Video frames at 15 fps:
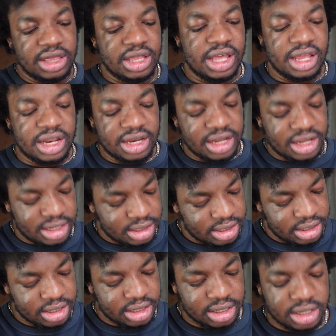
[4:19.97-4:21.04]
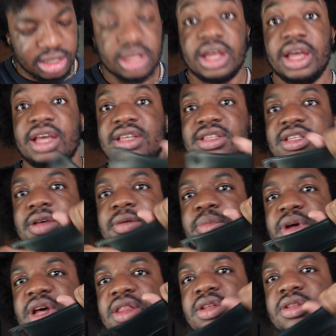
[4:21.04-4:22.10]
then a zip
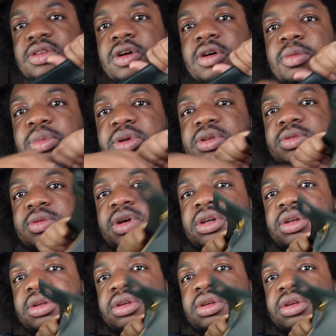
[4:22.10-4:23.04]
at the top as well.